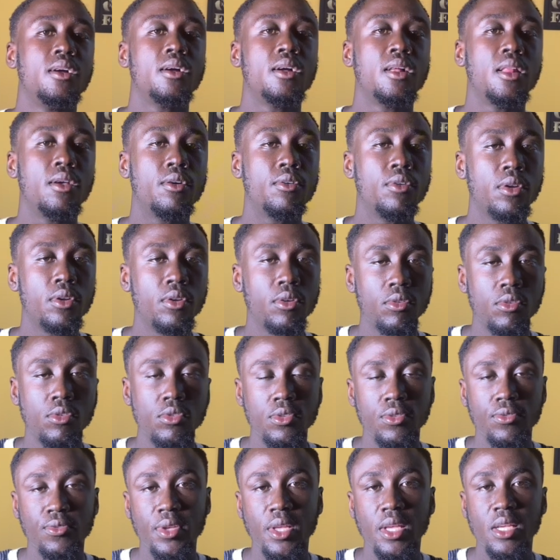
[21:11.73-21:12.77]
Click on the
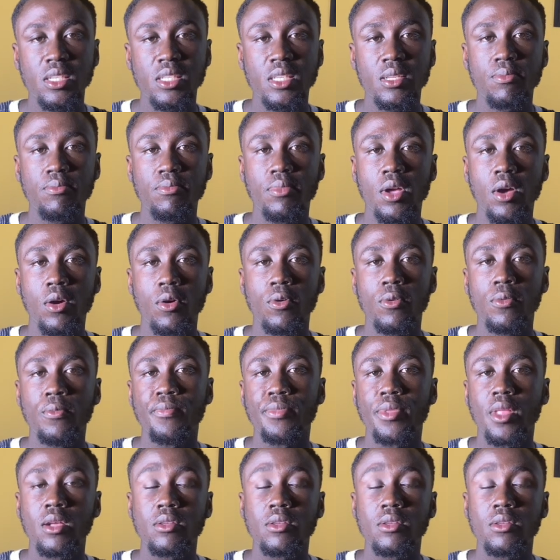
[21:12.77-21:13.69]
notification bell